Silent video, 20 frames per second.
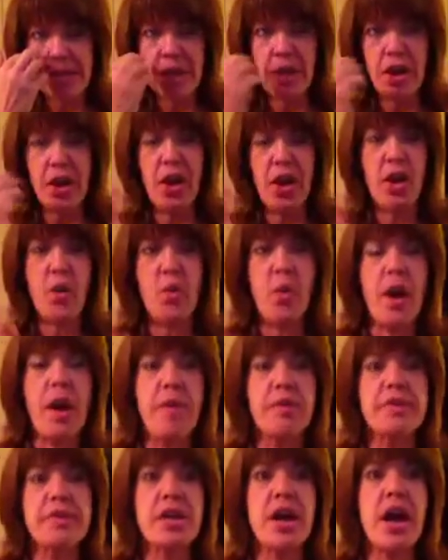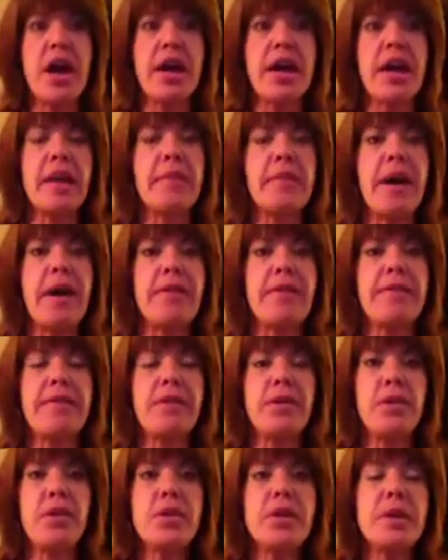video where I was talking about
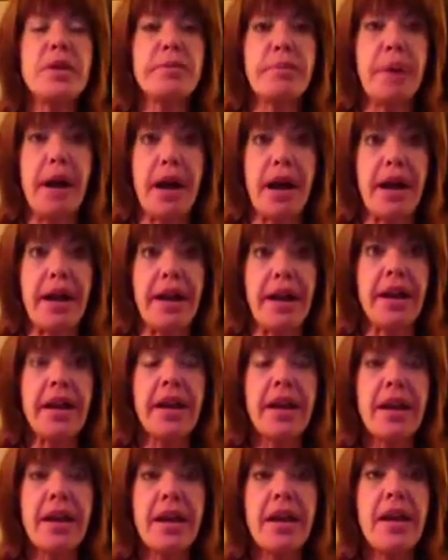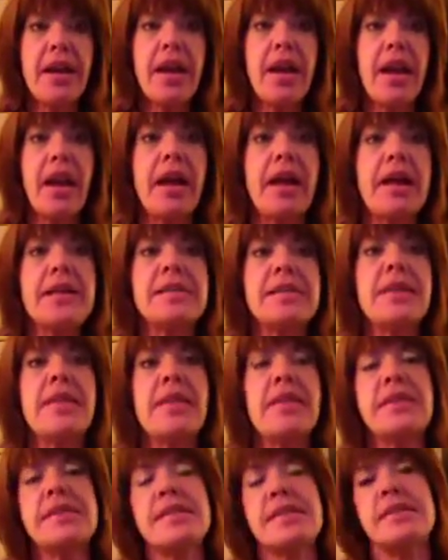food combining, and I said
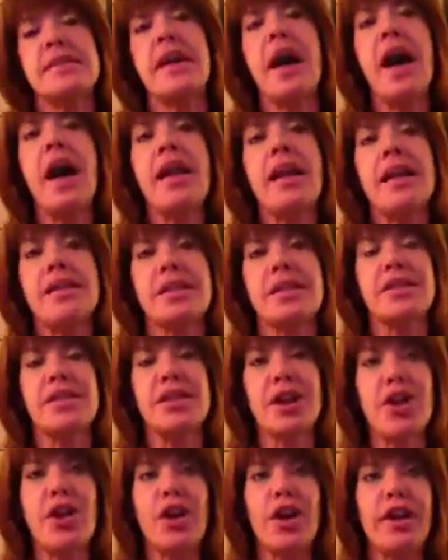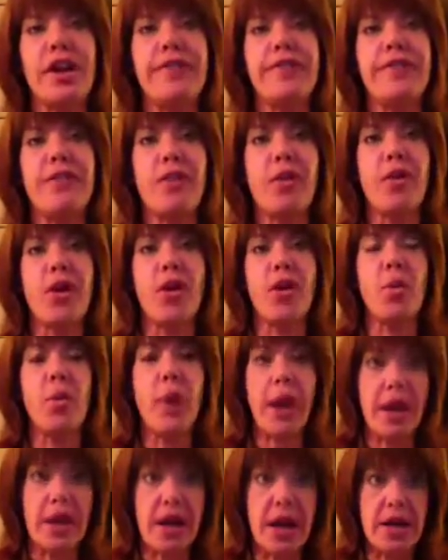that this is not necessarily for
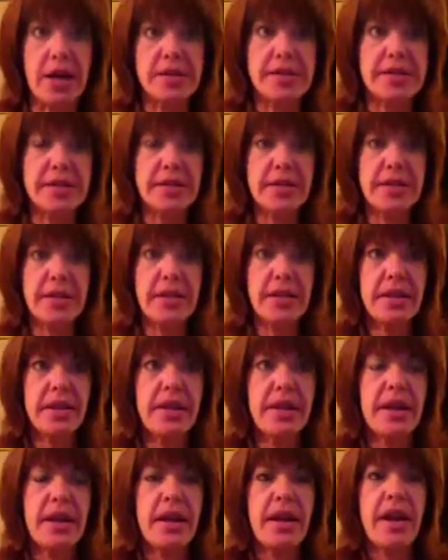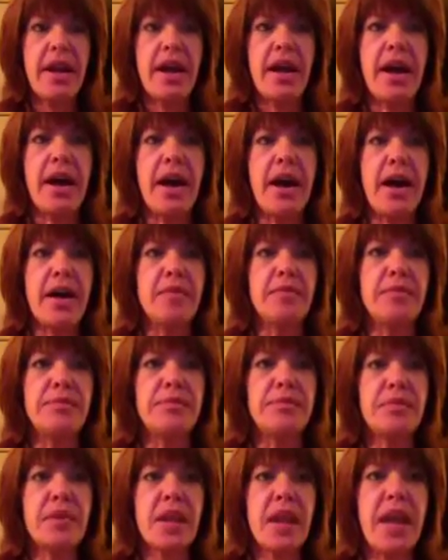weight loss.
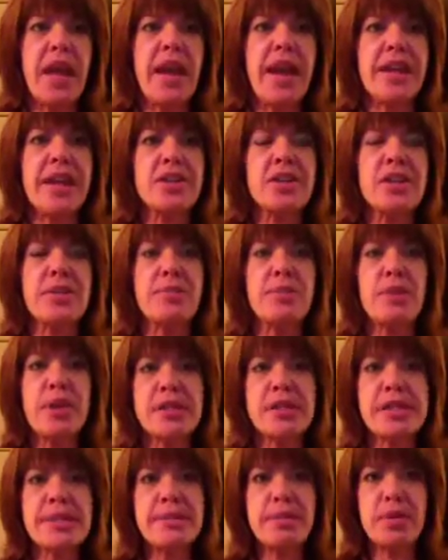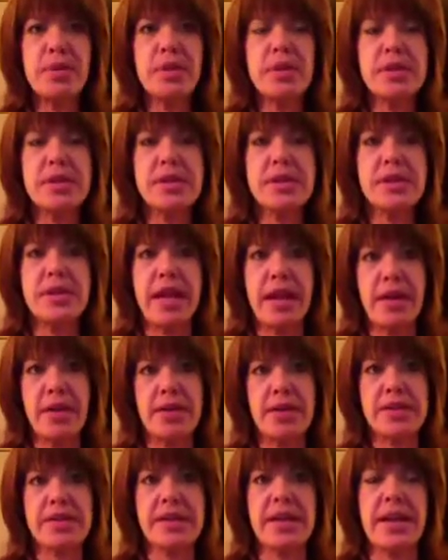And actually the principles that
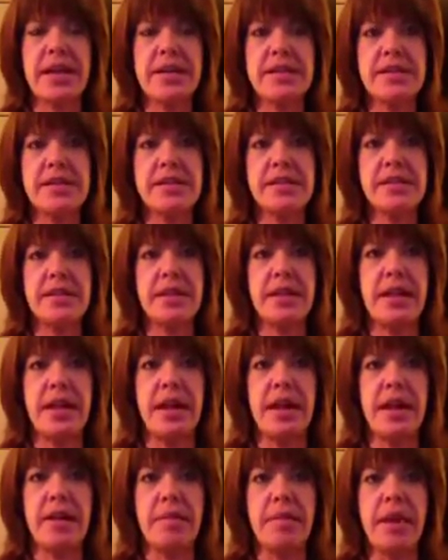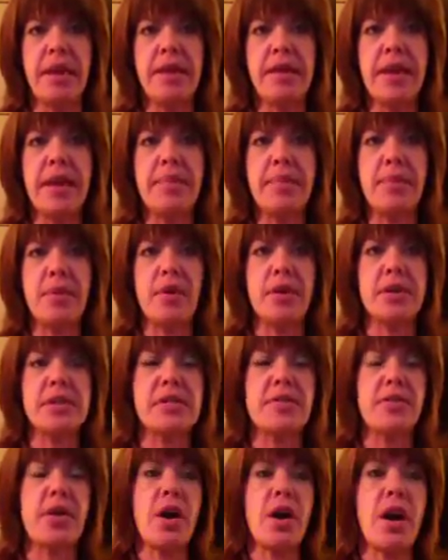are discussed in that book
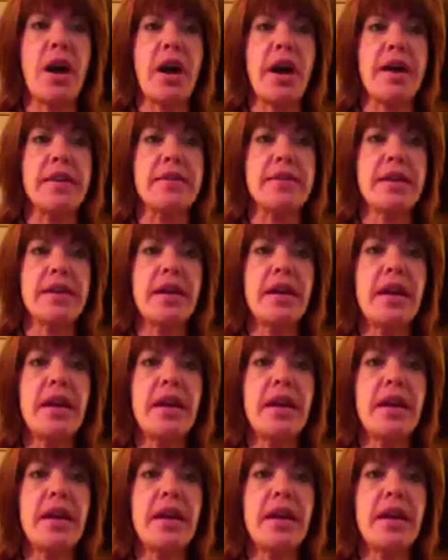as far as